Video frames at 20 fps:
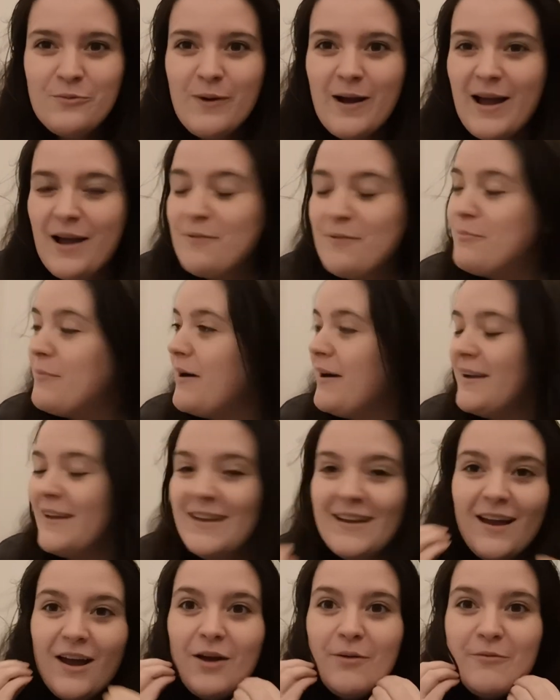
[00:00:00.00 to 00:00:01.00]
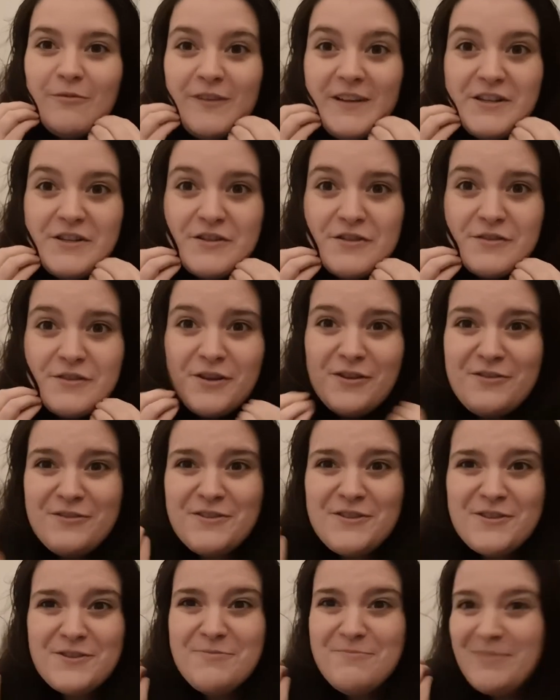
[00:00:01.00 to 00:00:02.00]
where my features don't
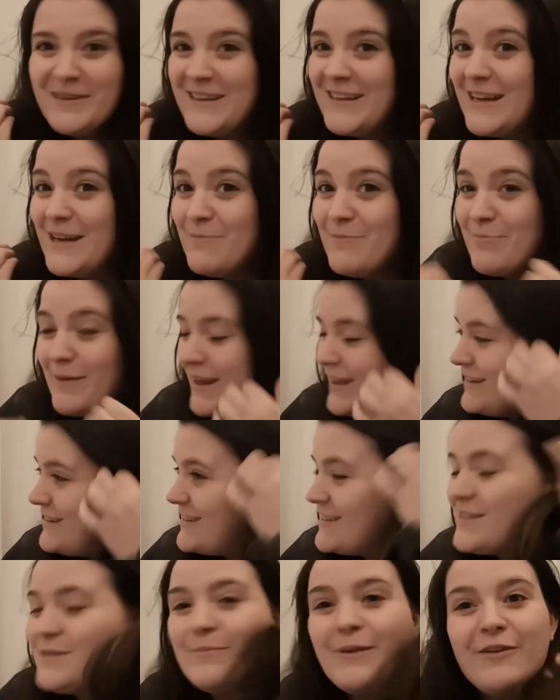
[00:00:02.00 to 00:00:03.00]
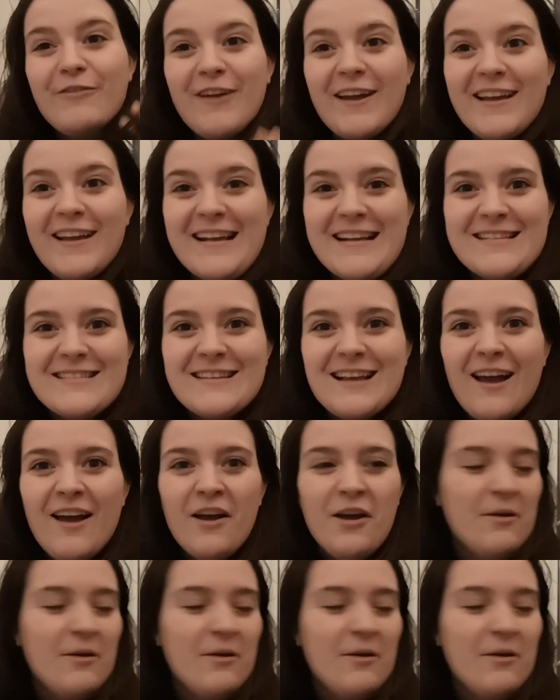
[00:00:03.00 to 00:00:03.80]
just completely blend into my face.